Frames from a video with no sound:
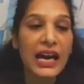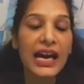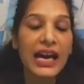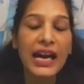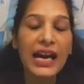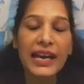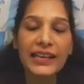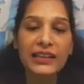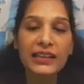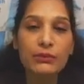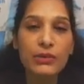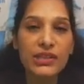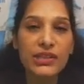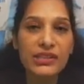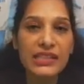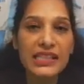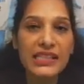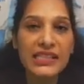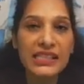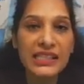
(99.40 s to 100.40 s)
Hilum is
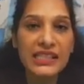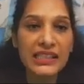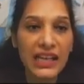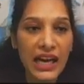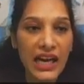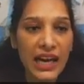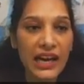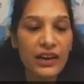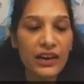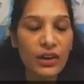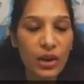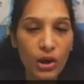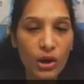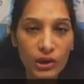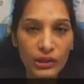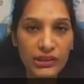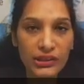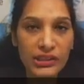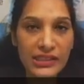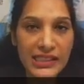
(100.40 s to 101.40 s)
the scar
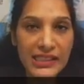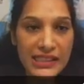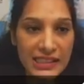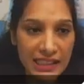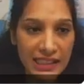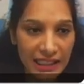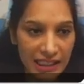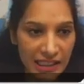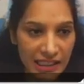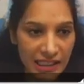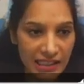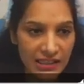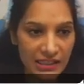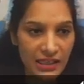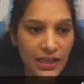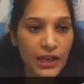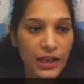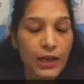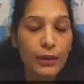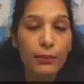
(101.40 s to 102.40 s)
on the seed.
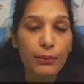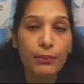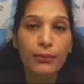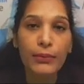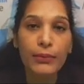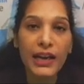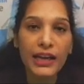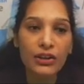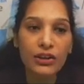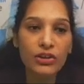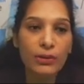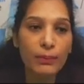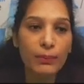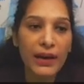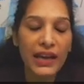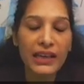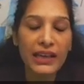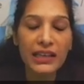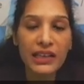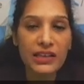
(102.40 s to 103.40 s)

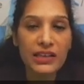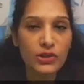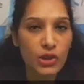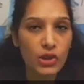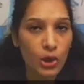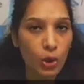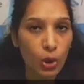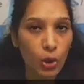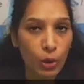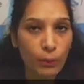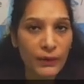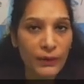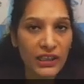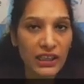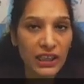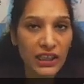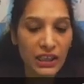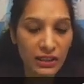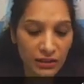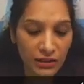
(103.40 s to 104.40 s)
Micropyle is the
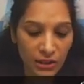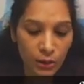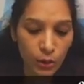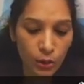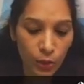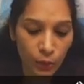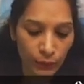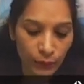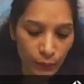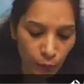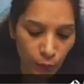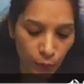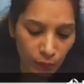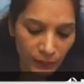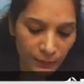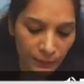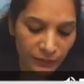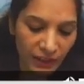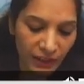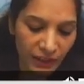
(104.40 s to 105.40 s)
opening in the ovule.
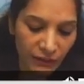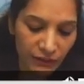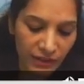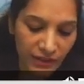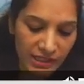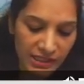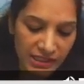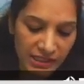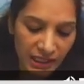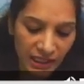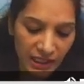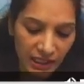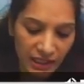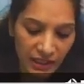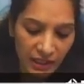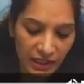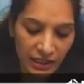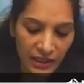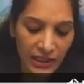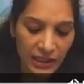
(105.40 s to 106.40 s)
If we
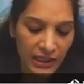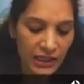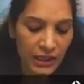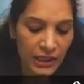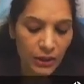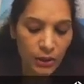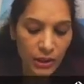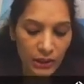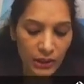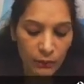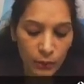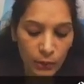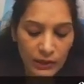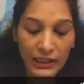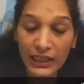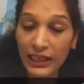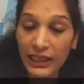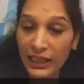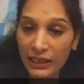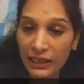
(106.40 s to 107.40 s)
see with
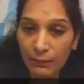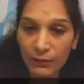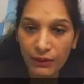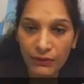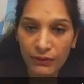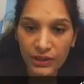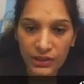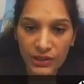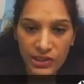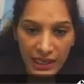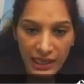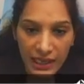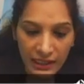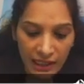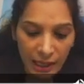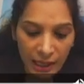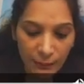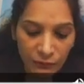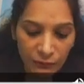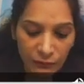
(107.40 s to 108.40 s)
the help of a
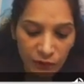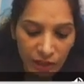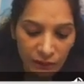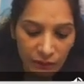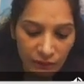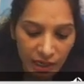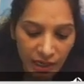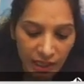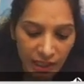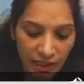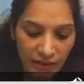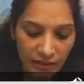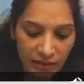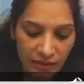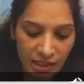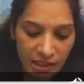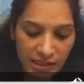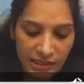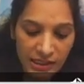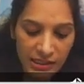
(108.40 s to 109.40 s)
diagram, we'll find
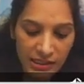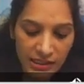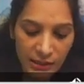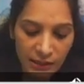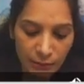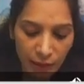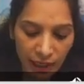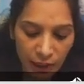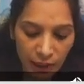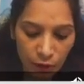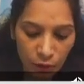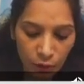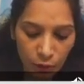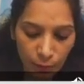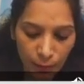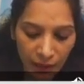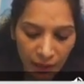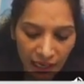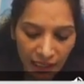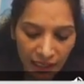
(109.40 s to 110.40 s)
this is the
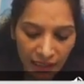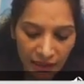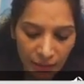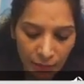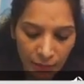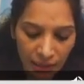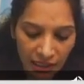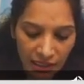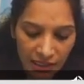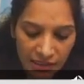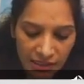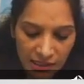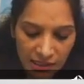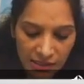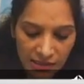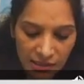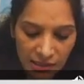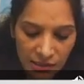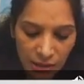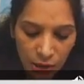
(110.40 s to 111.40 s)
micropyle because
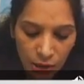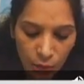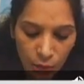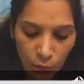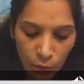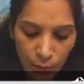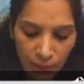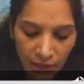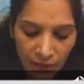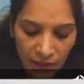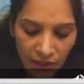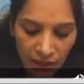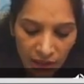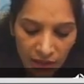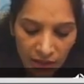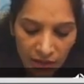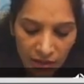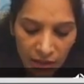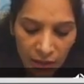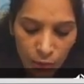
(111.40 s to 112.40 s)
this is the opening
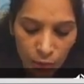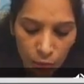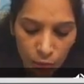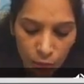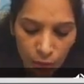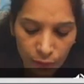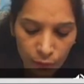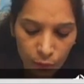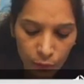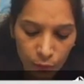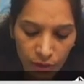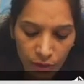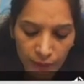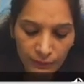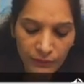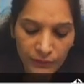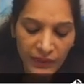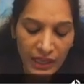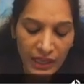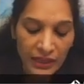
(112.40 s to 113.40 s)
in the ovule.
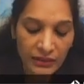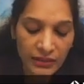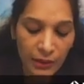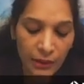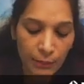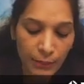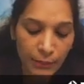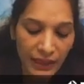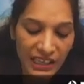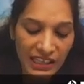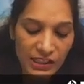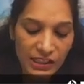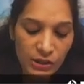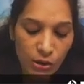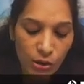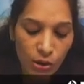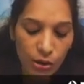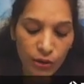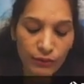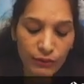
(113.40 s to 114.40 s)
The base
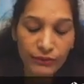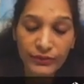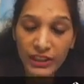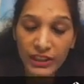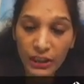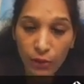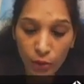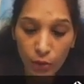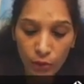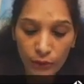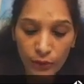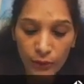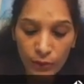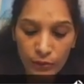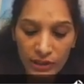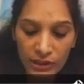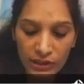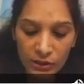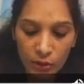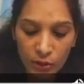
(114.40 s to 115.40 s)
of the
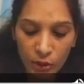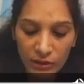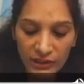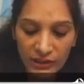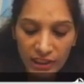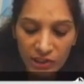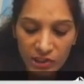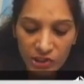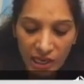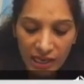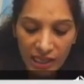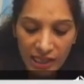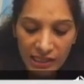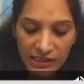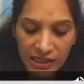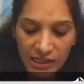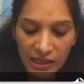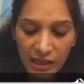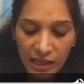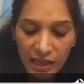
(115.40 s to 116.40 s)
ovule is called the
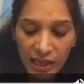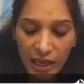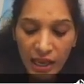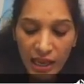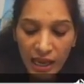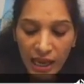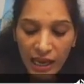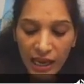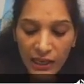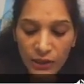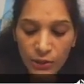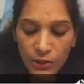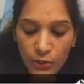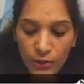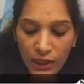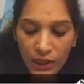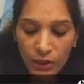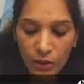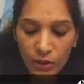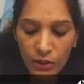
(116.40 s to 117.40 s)
chalaza. And you
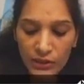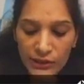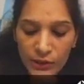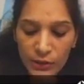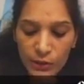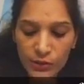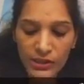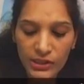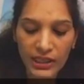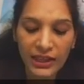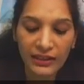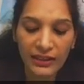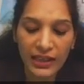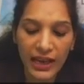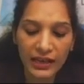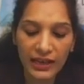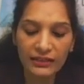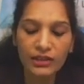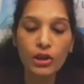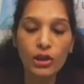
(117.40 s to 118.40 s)
can also say
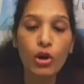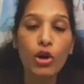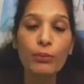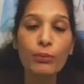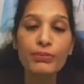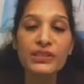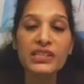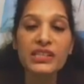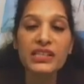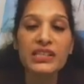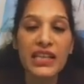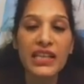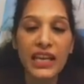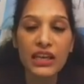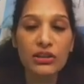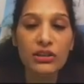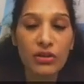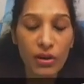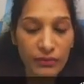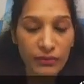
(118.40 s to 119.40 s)
that the opposite
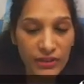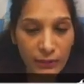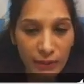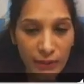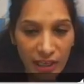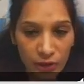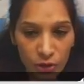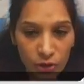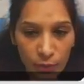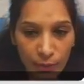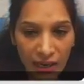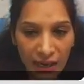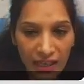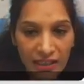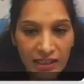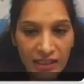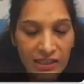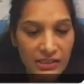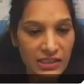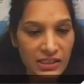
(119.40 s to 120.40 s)
end of the
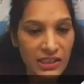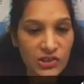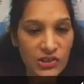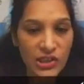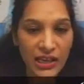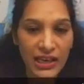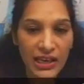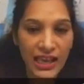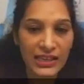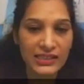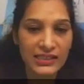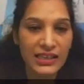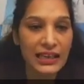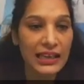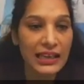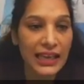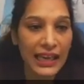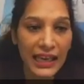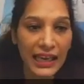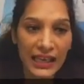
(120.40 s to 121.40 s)
micropyle is the chalazal
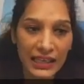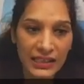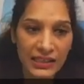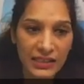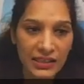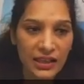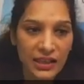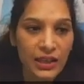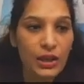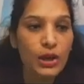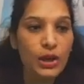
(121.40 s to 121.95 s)
end.